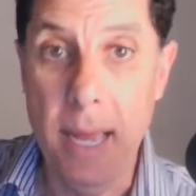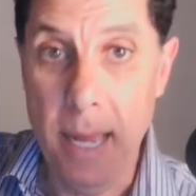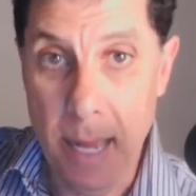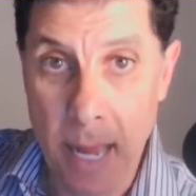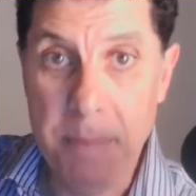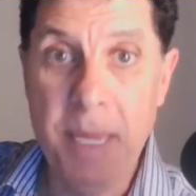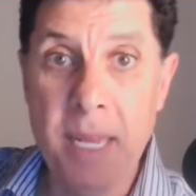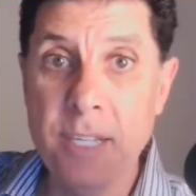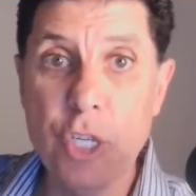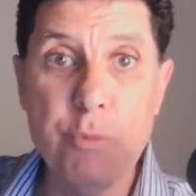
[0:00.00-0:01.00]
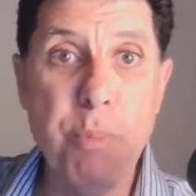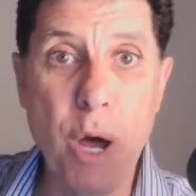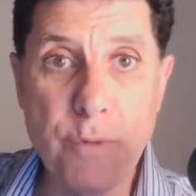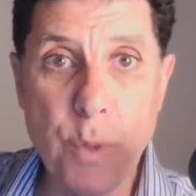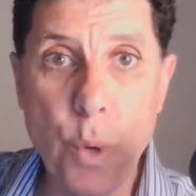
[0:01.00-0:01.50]
I'm here in this part
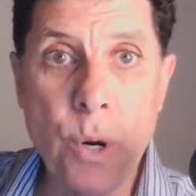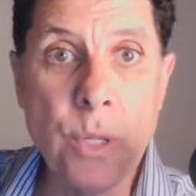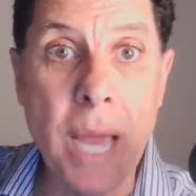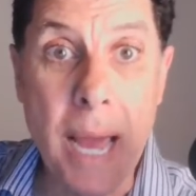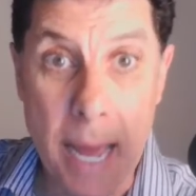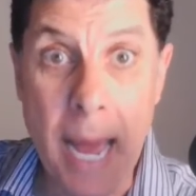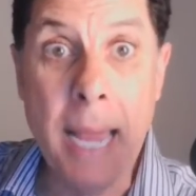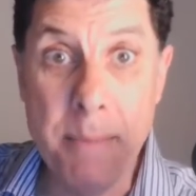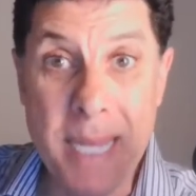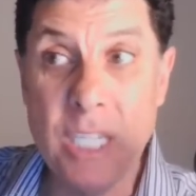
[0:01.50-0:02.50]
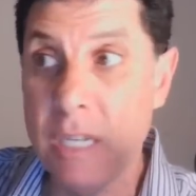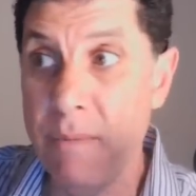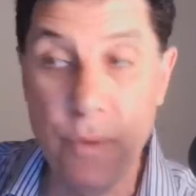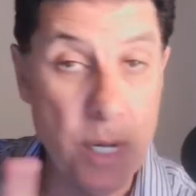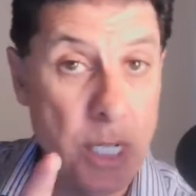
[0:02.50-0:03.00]
of the world. I met some,
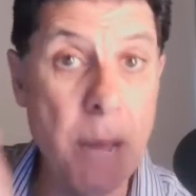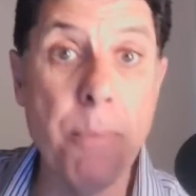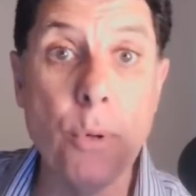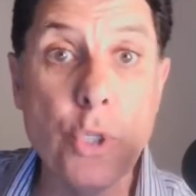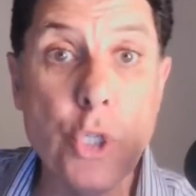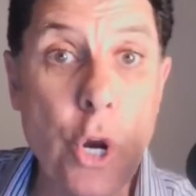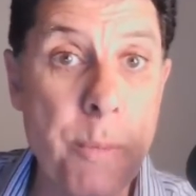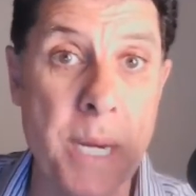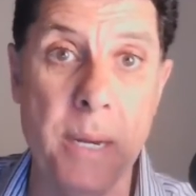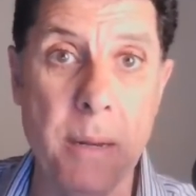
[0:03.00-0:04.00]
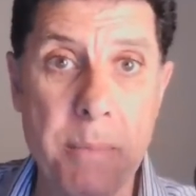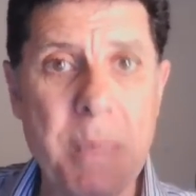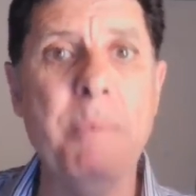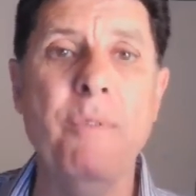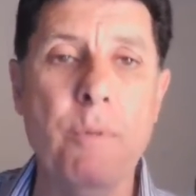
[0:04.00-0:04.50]
for example, German
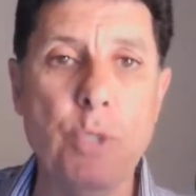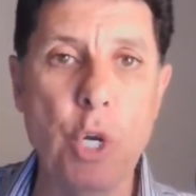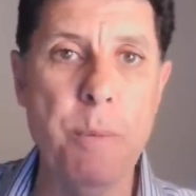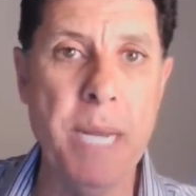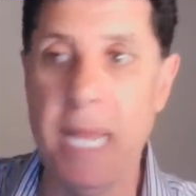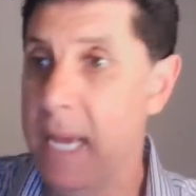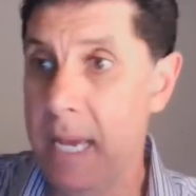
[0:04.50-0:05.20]
people from Germany,